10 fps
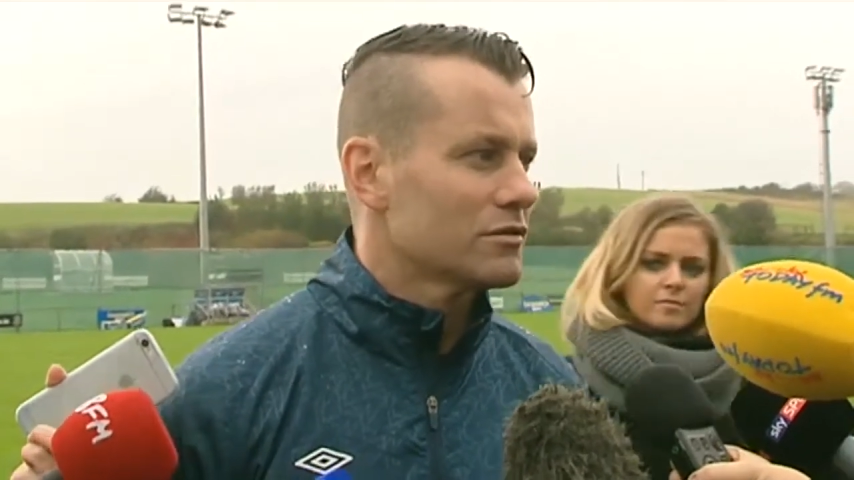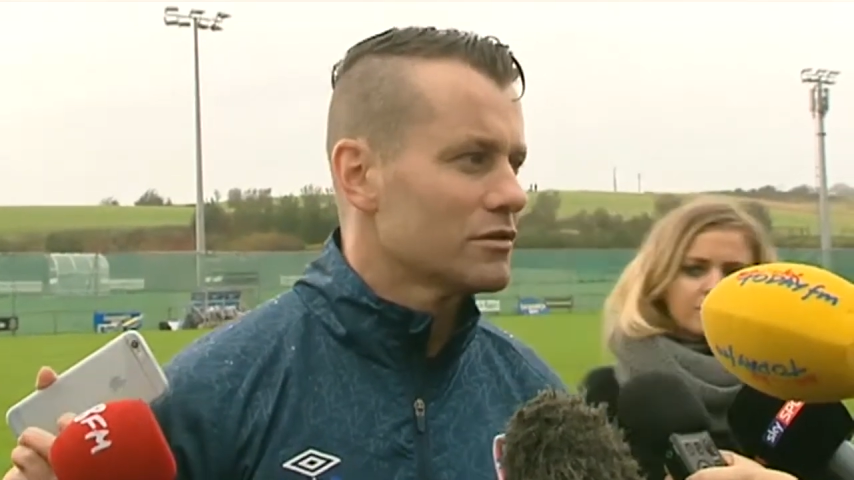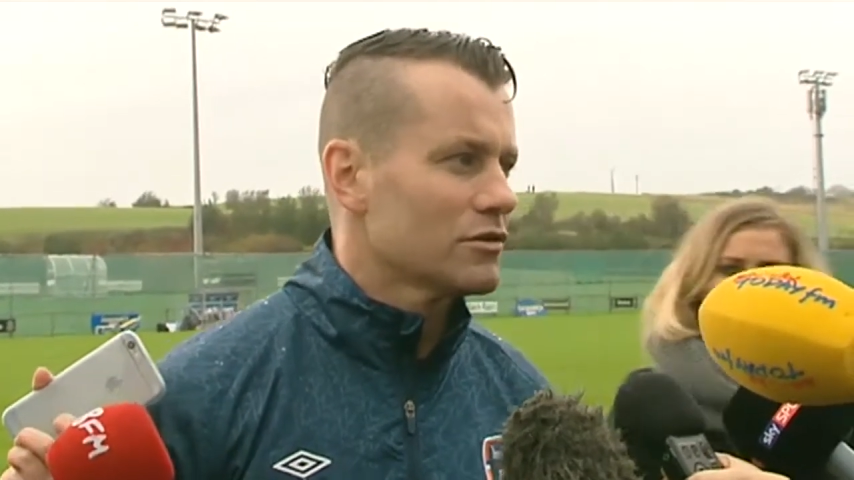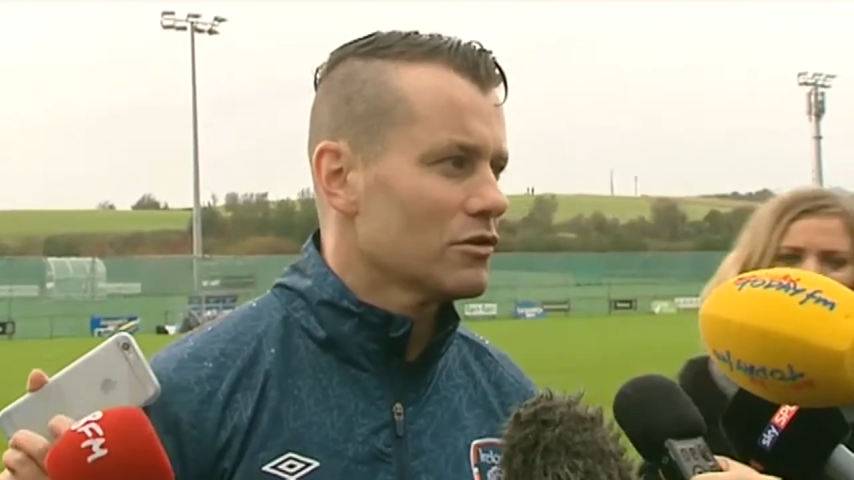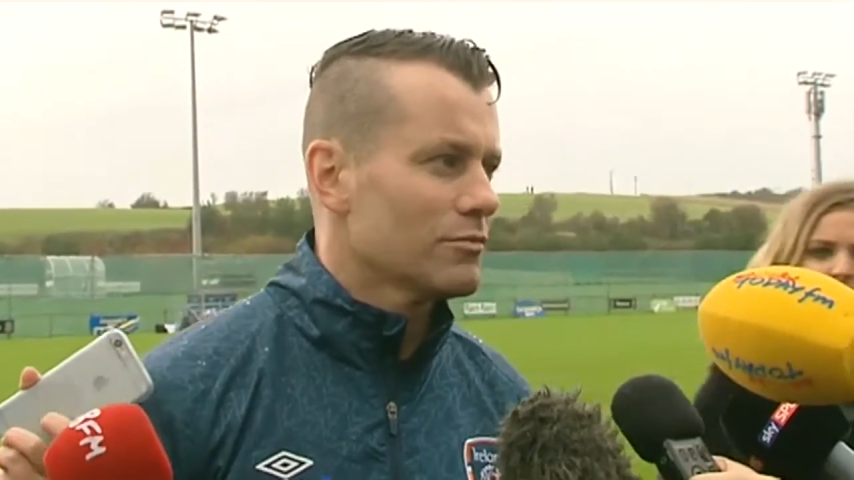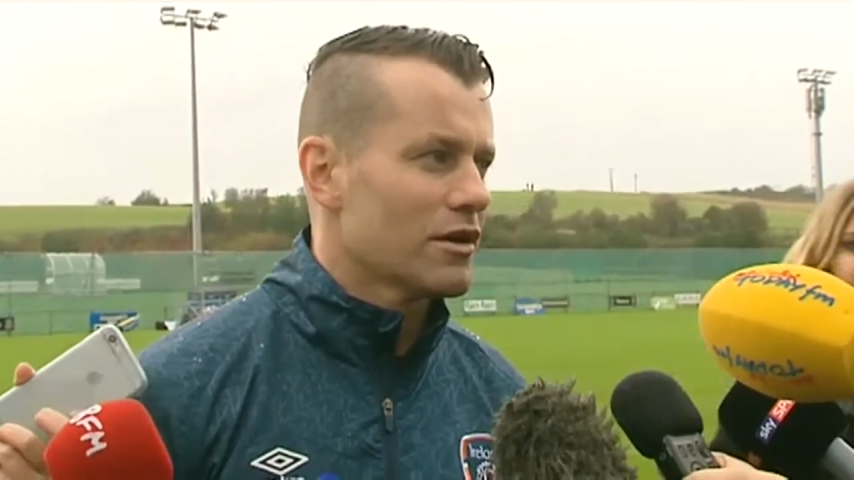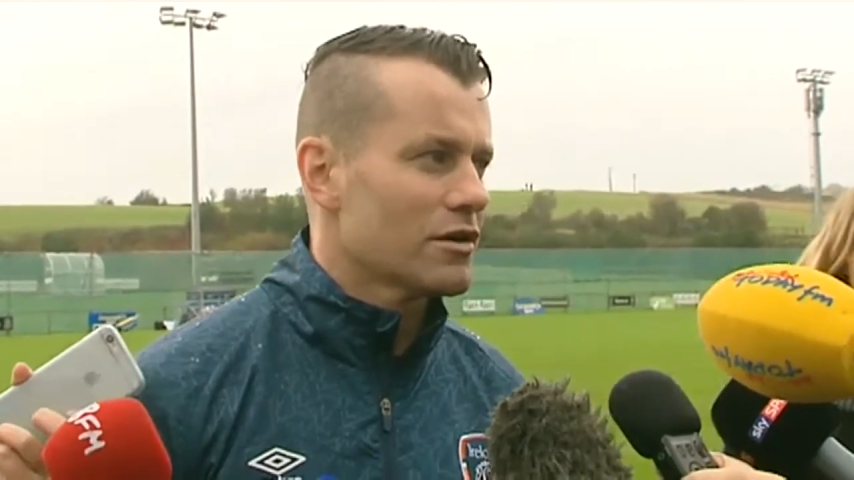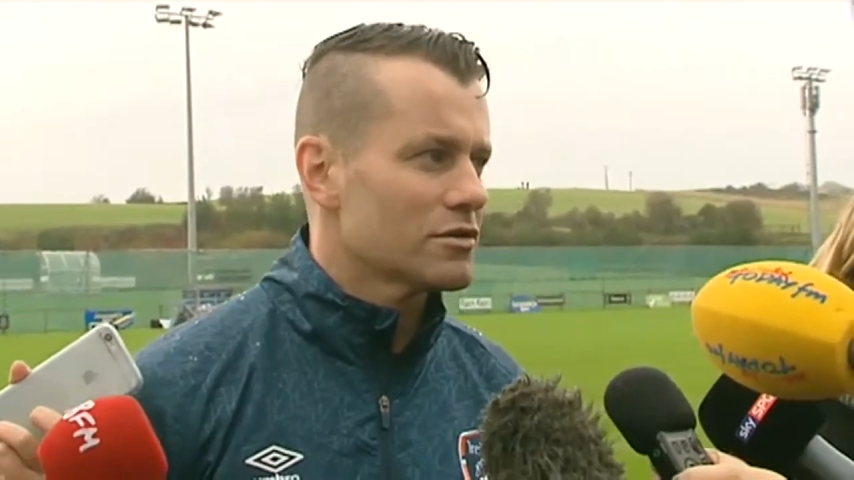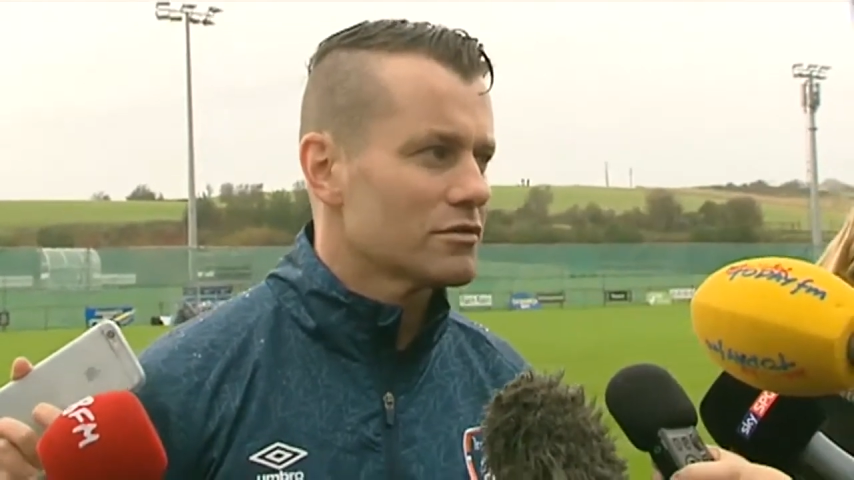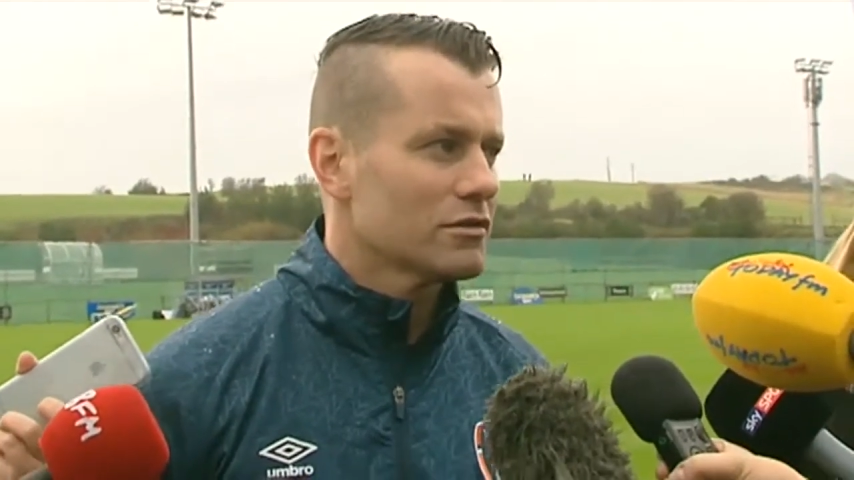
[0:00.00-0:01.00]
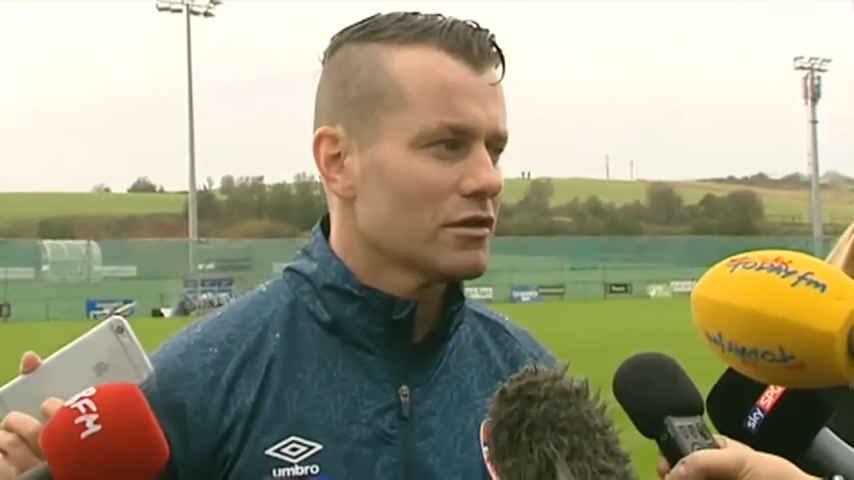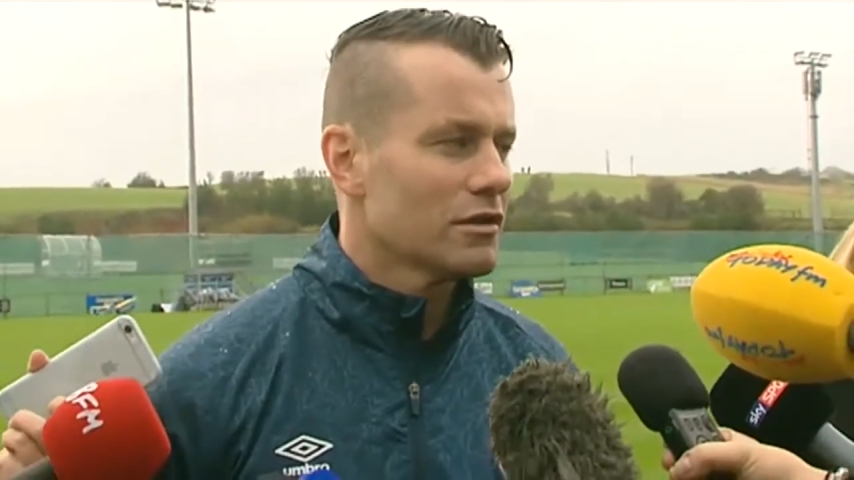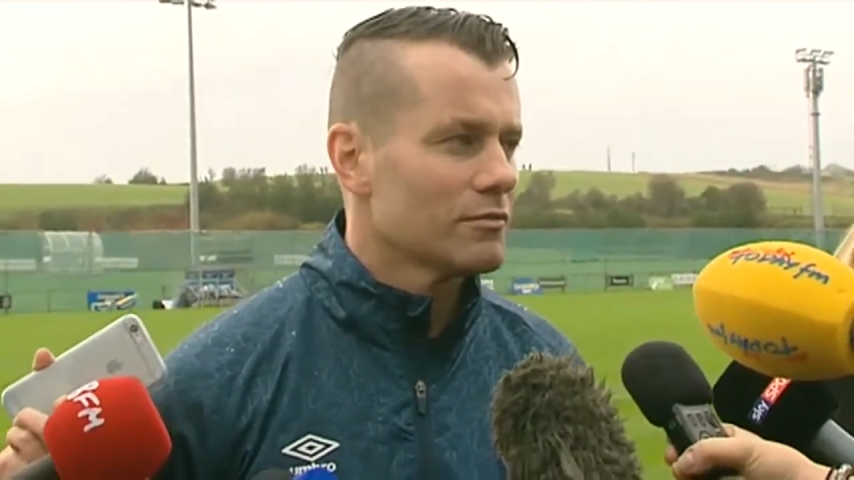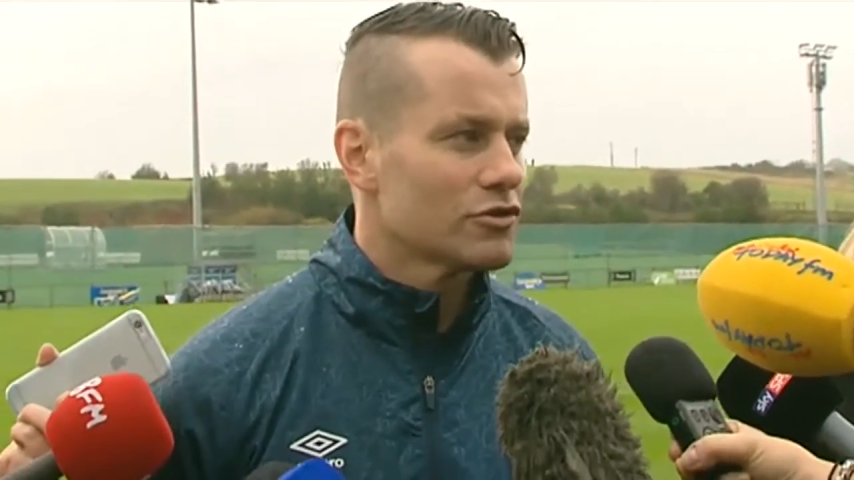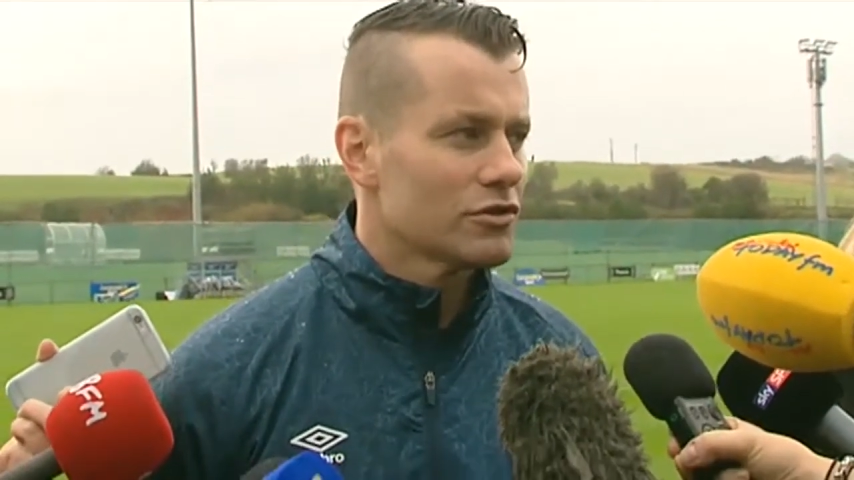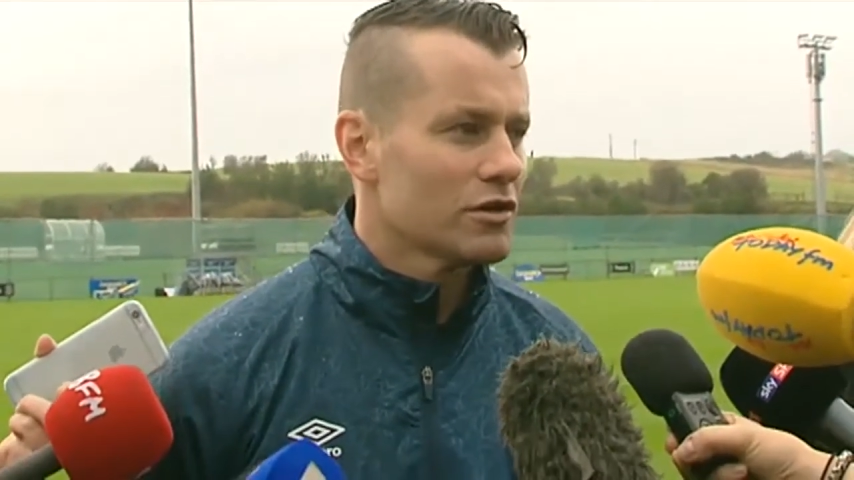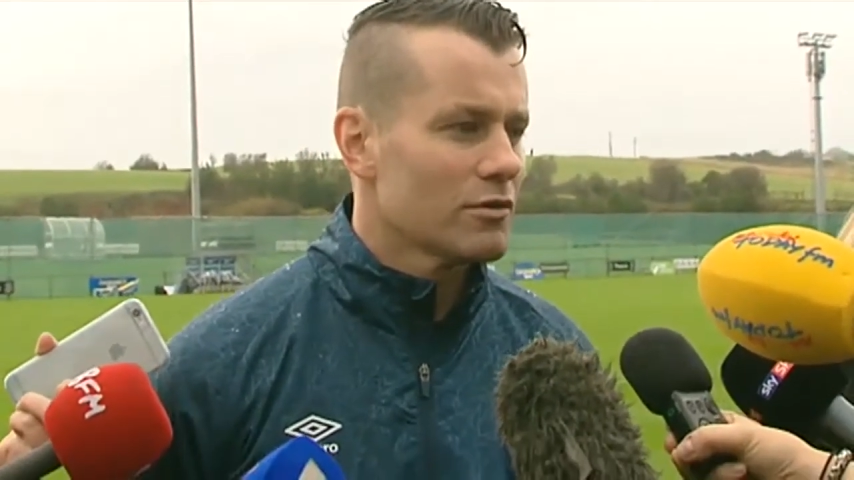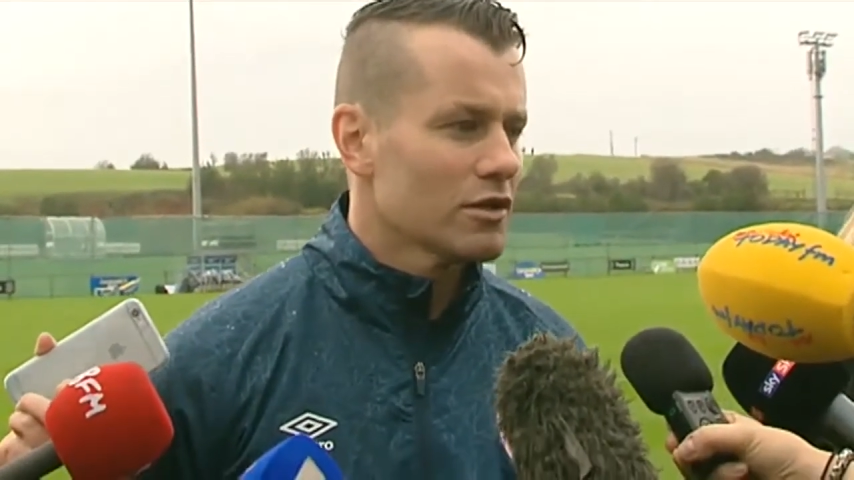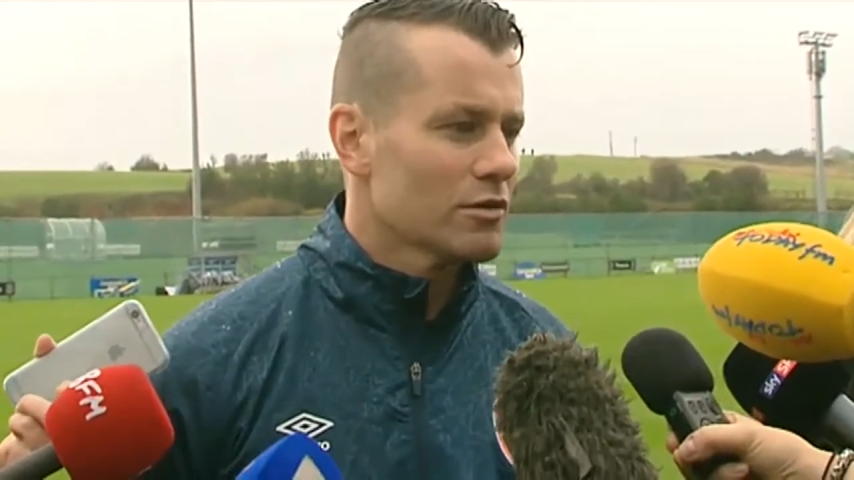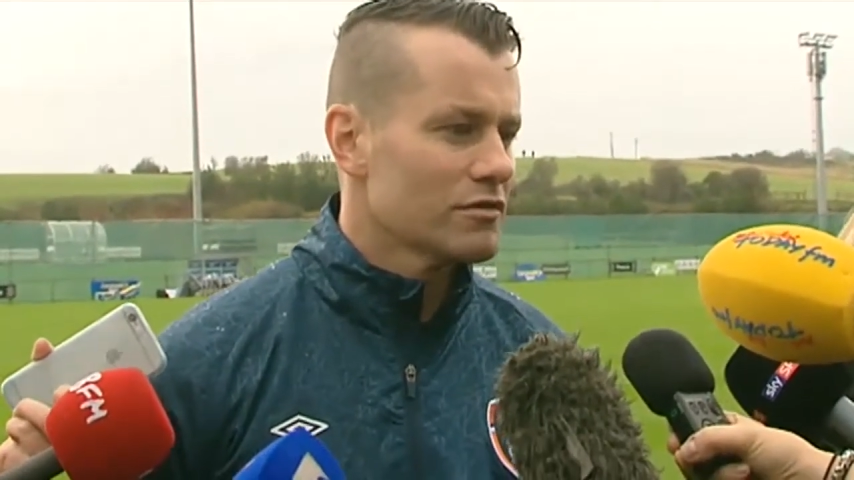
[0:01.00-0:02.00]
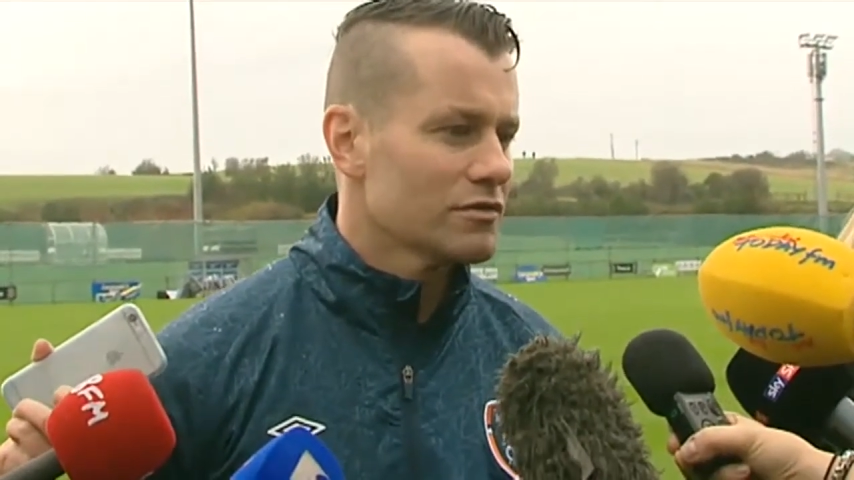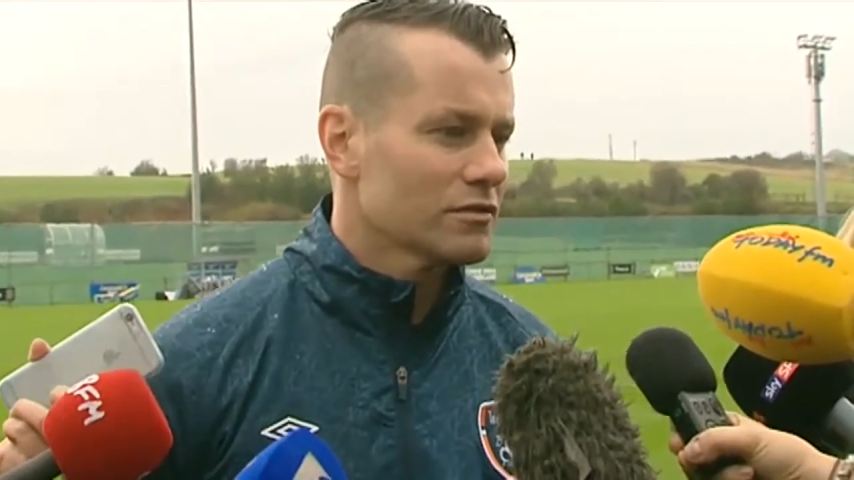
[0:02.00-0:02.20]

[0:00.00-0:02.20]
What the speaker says: It's all that matters, and I'm sure they're well aware of that.